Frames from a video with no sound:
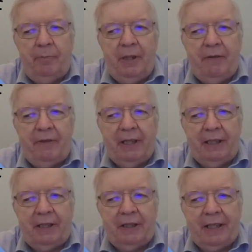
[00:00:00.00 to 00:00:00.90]

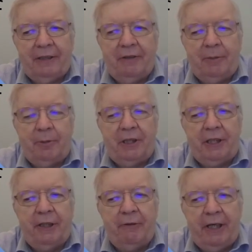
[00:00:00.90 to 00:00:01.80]
living together in a
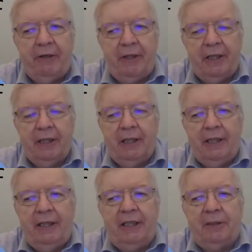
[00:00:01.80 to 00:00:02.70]
particular area,
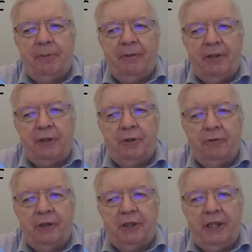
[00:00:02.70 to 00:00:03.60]
it's by virtue
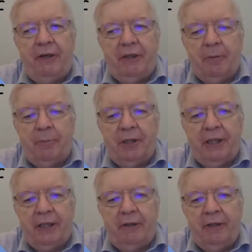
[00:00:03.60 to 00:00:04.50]
of their sharing a
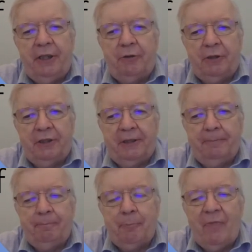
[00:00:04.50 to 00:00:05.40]
particular interest.
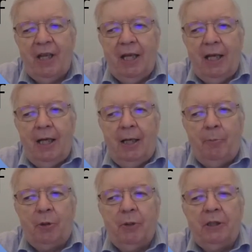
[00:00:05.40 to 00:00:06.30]

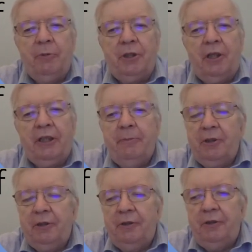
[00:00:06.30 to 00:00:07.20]
But whether we're talking
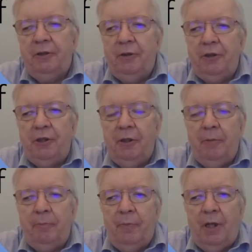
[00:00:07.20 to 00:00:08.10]
about a
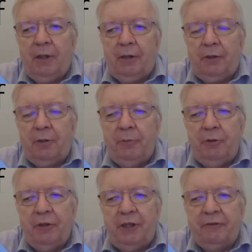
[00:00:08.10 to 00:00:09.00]

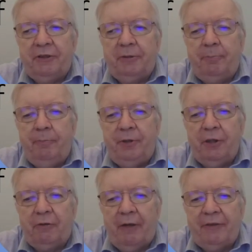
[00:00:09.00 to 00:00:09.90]
community of
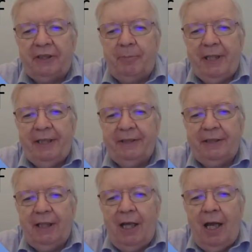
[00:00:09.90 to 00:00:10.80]
geographic space